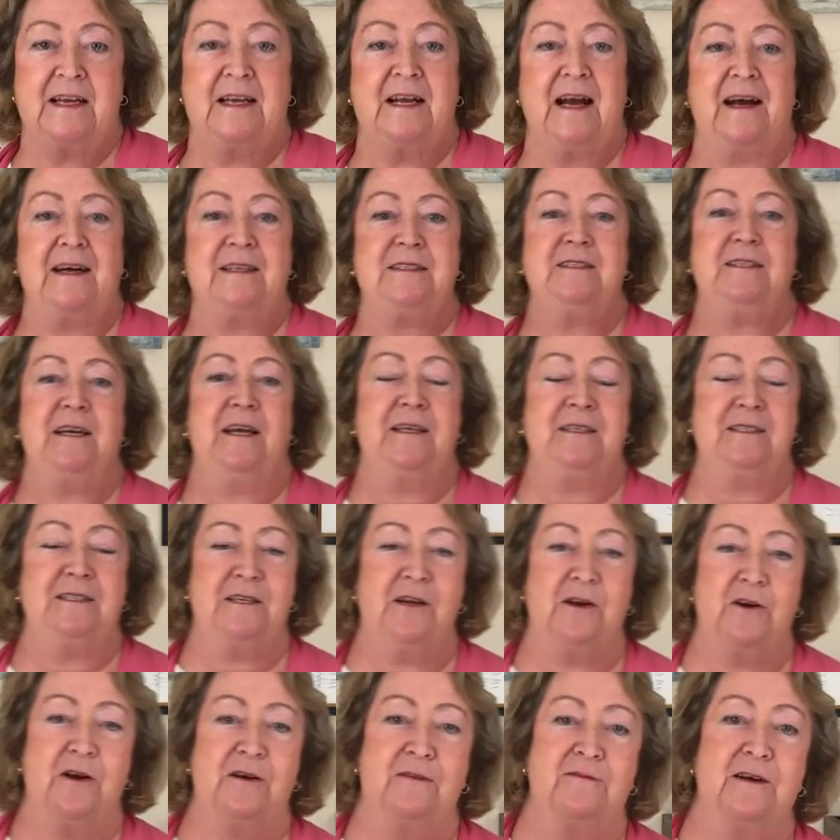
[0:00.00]
God takes
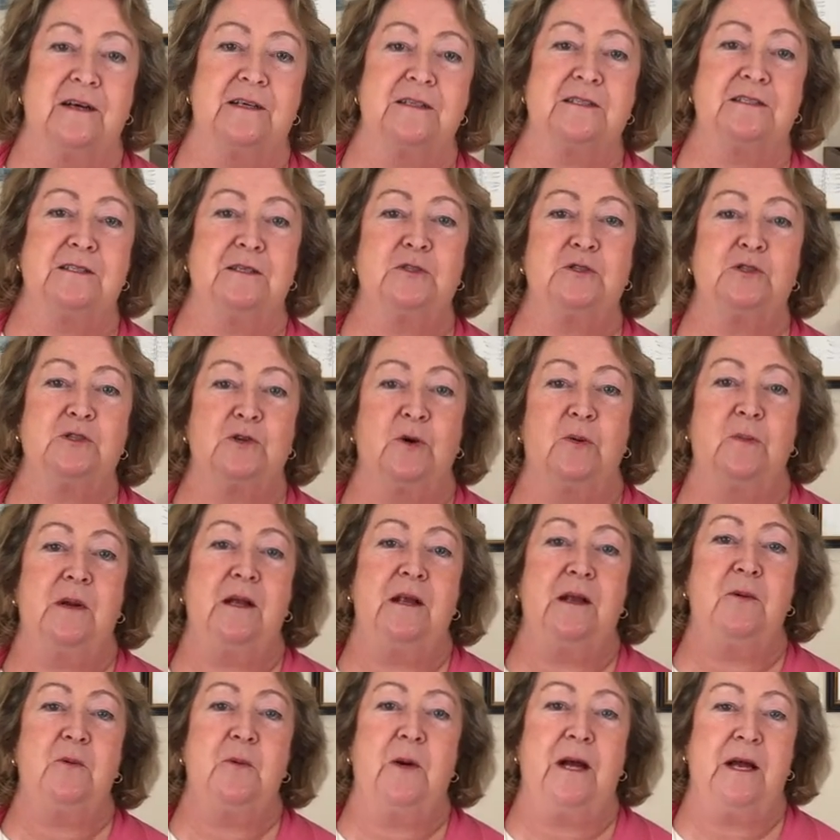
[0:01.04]
care of us in so
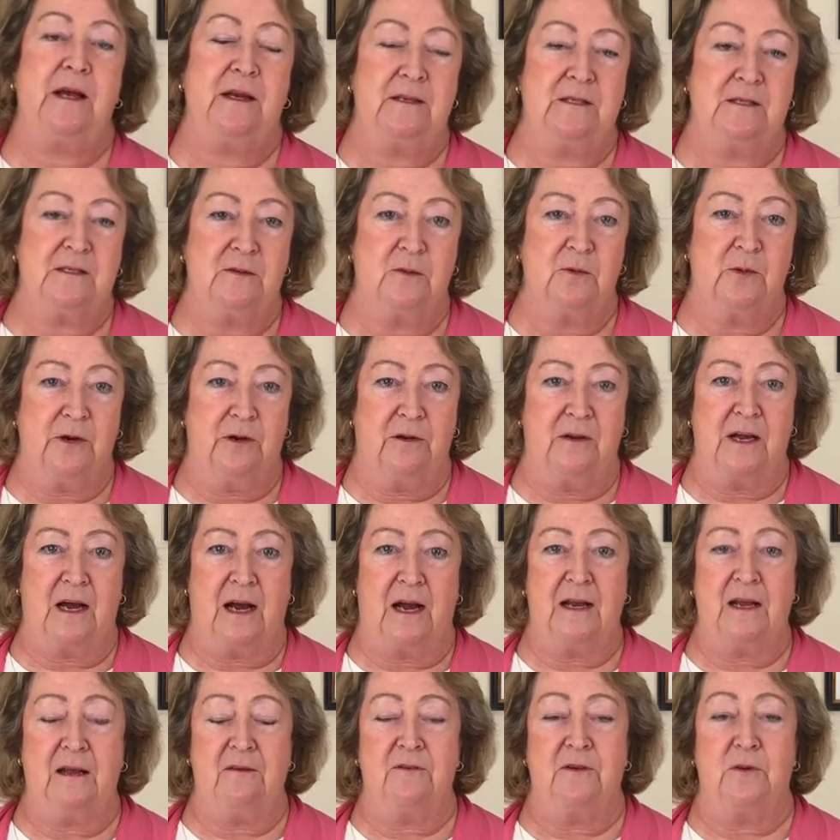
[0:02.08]
many ways that we are
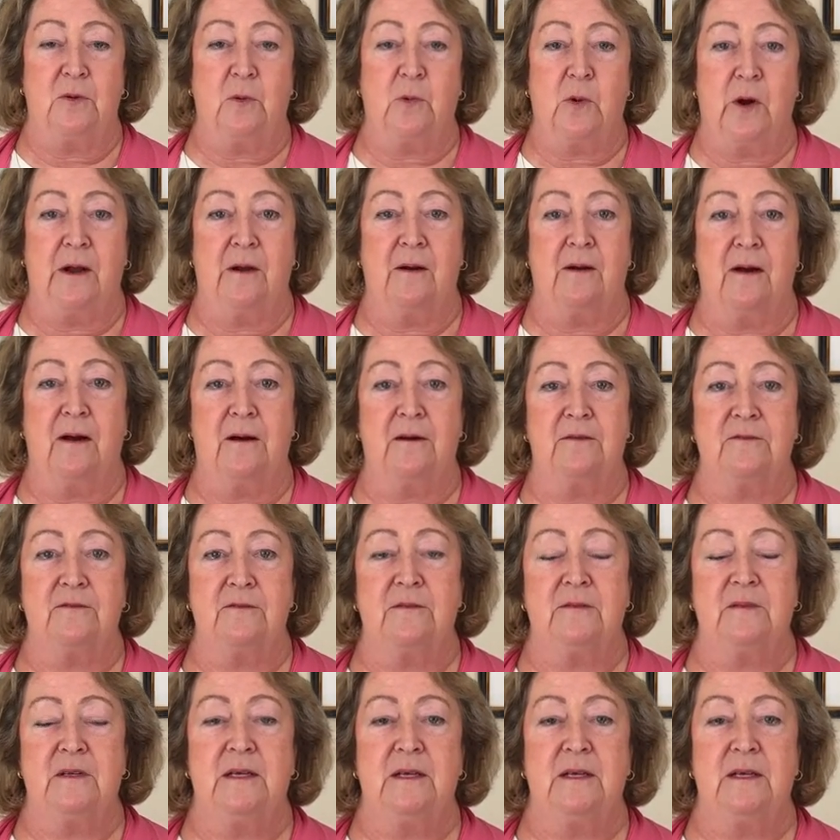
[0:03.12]
not even aware of.